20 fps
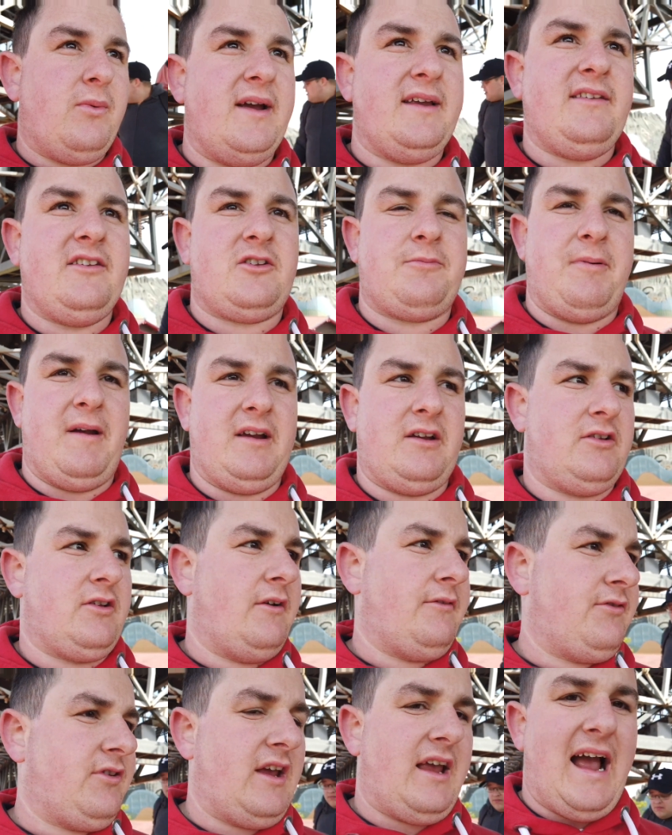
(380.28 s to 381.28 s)
the wind speed, because
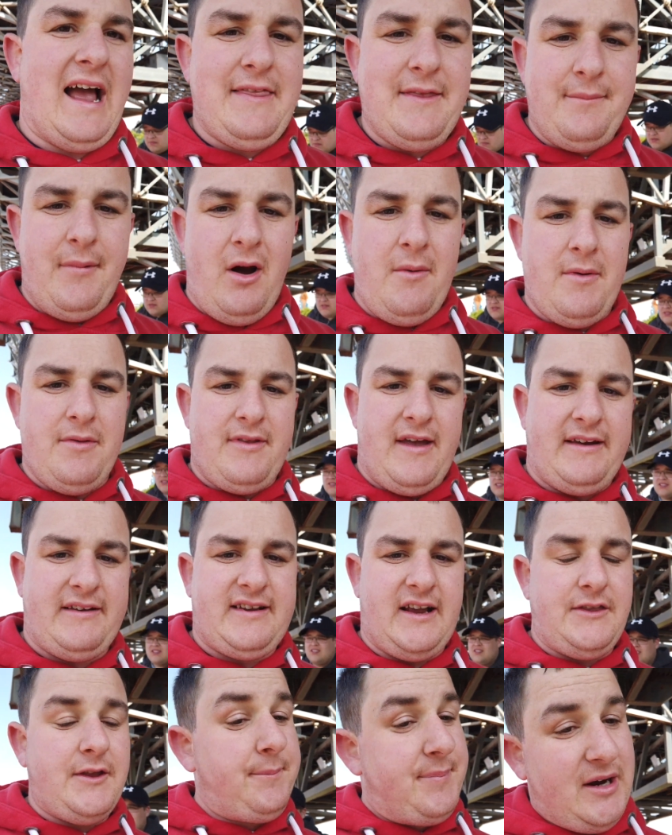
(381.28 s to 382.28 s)
obviously at the moment they
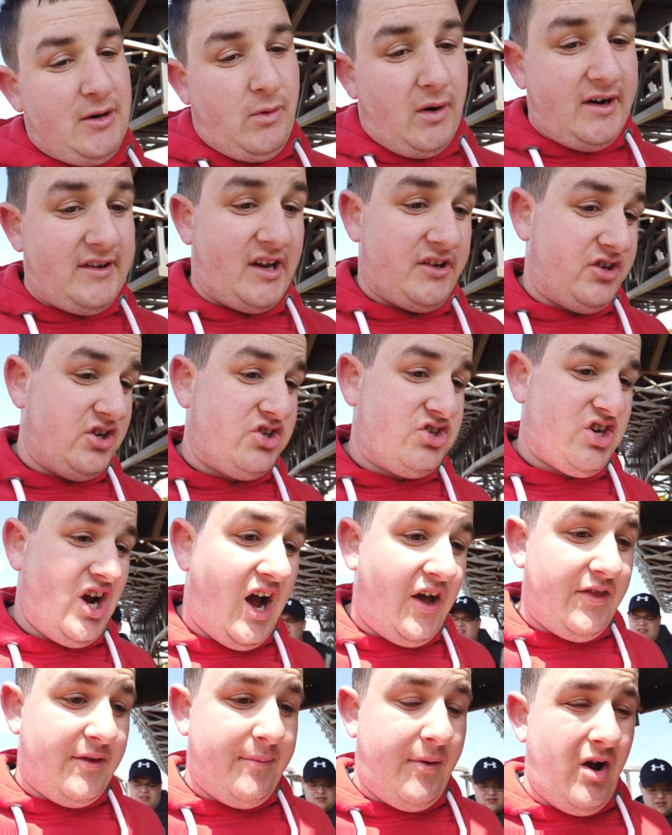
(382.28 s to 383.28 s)
said the big one is actually
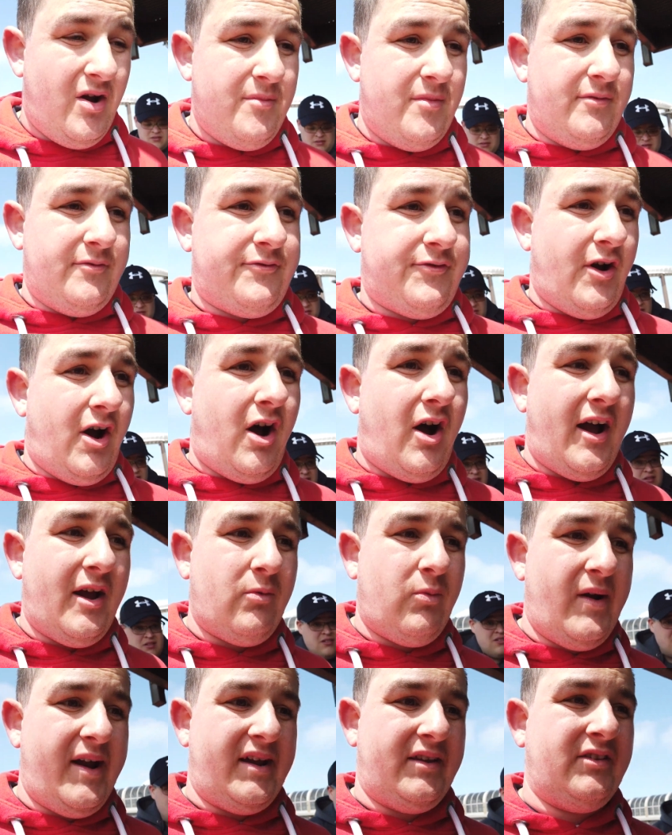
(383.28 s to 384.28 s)
shut at the moment for high
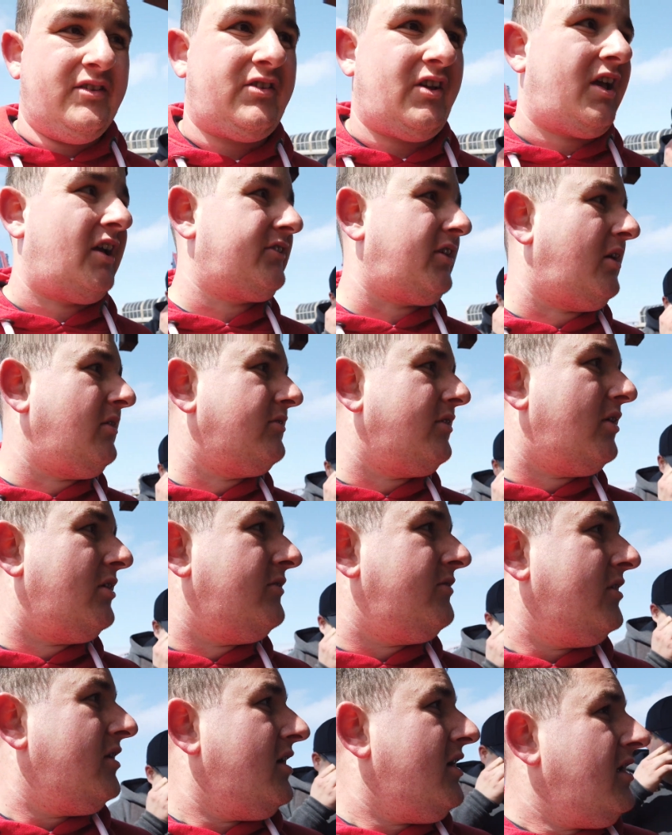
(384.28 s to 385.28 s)
wind. So I don't know
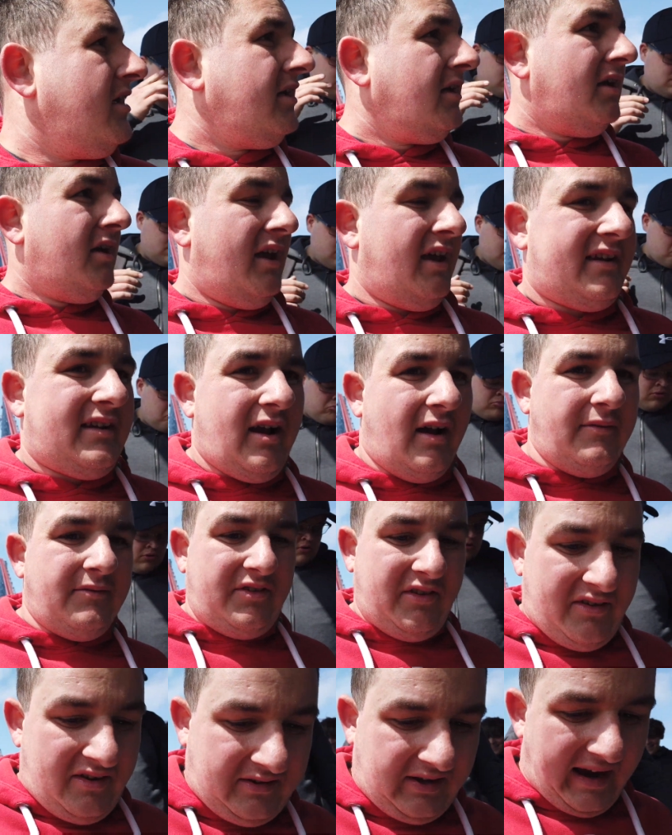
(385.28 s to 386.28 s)
if it
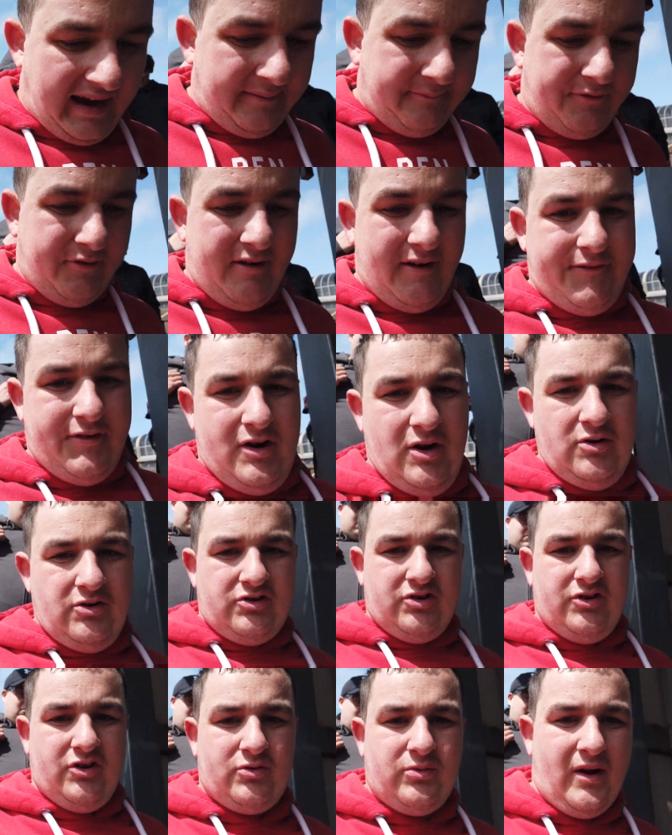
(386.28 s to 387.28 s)
comes to the same for
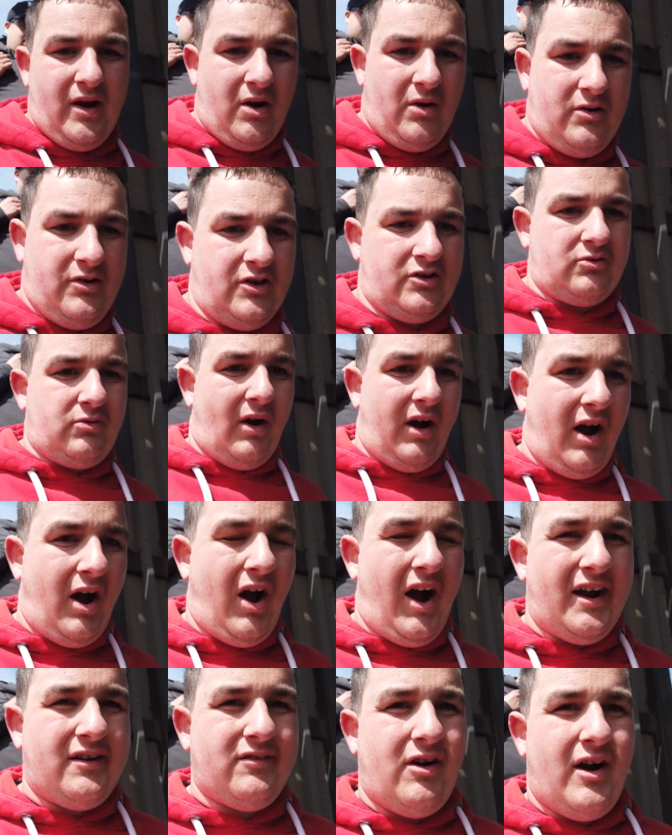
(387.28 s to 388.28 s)
Revolution as well, because it's quite a
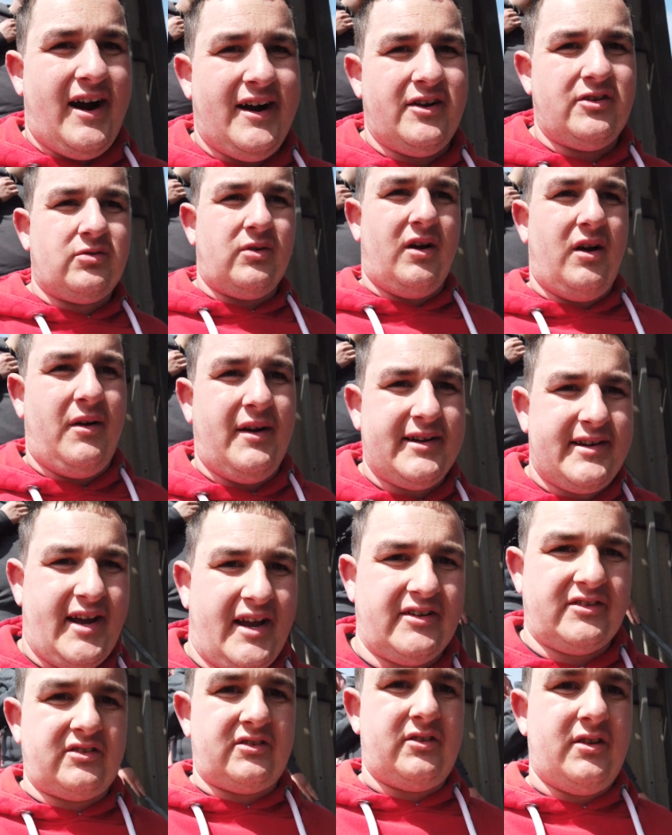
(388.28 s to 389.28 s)
high ride as well. I
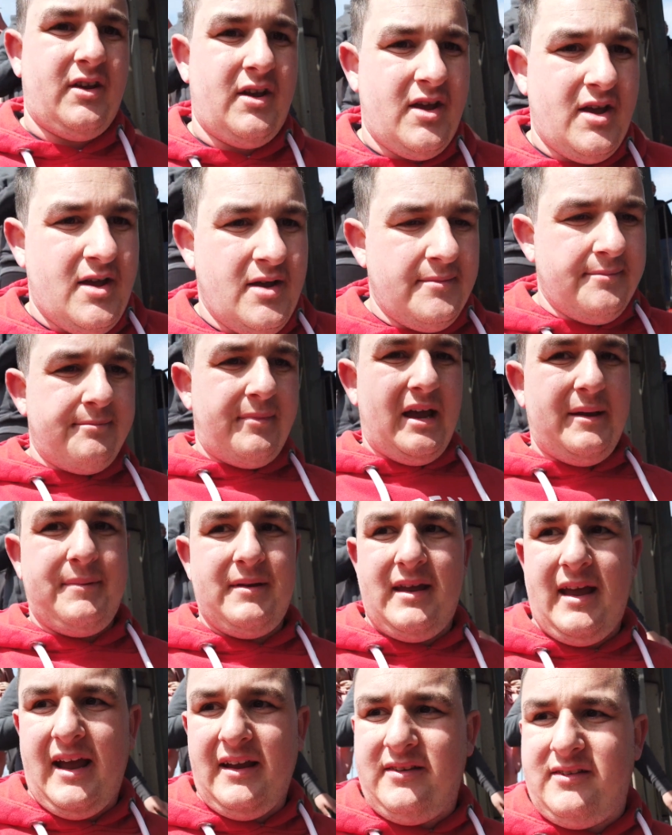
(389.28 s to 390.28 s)
guess
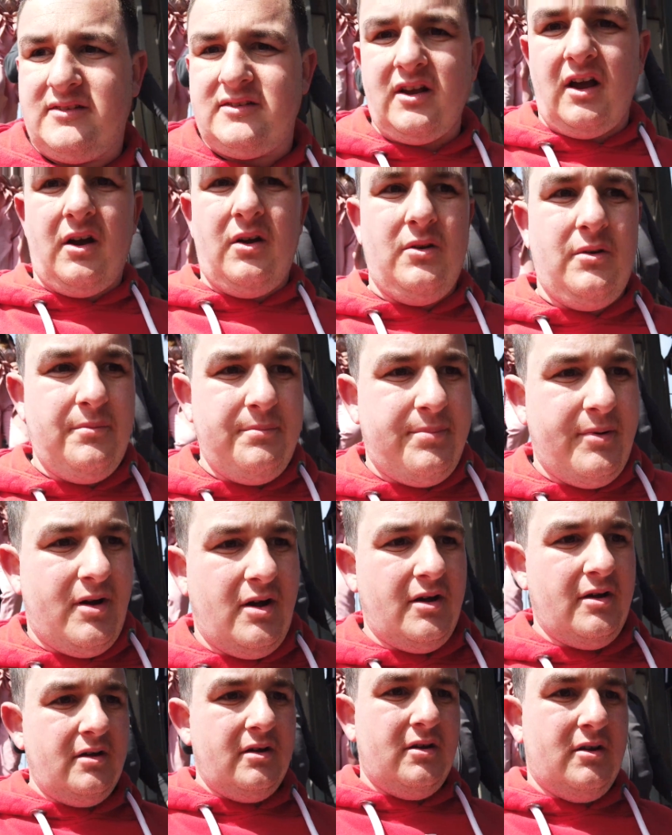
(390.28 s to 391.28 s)
maybe yes so,
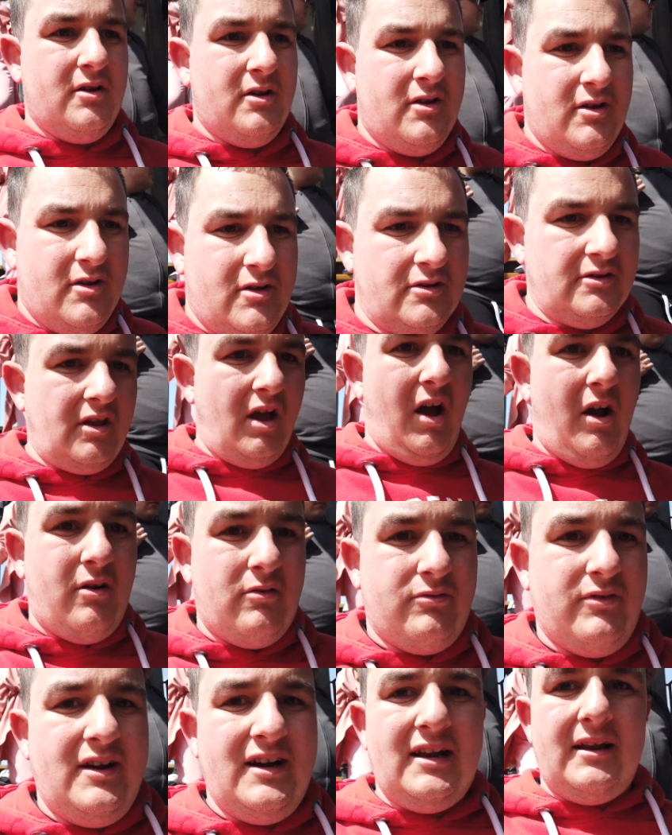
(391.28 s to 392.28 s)
but no,
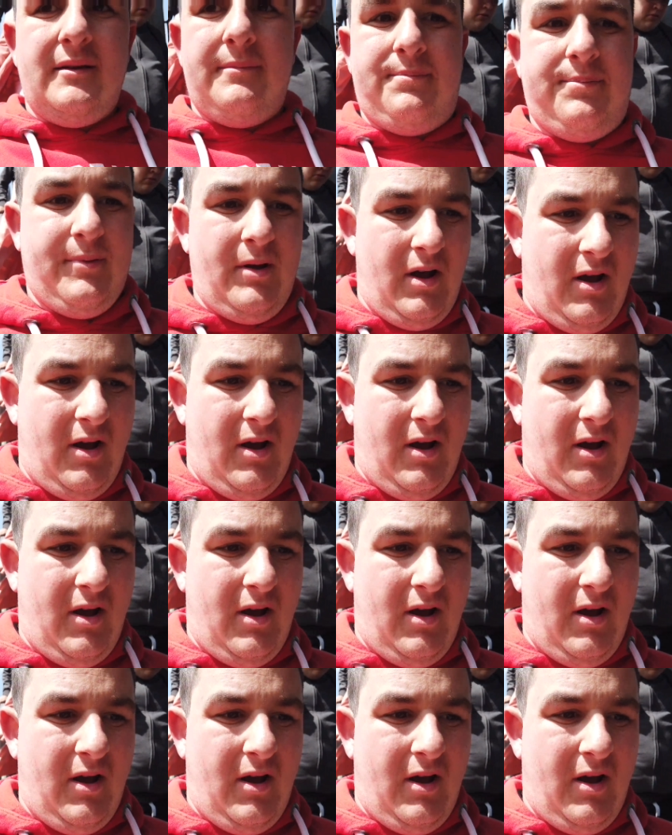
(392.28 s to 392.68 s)
really